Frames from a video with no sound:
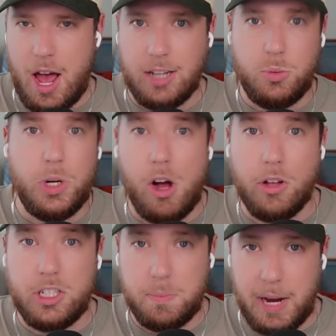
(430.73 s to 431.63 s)
as we
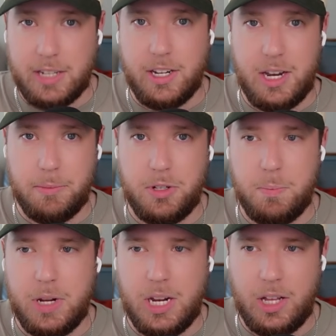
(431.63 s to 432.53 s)
all expected him to
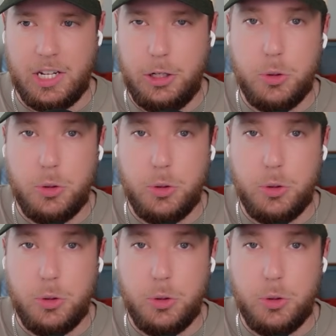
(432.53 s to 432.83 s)
be. Like, you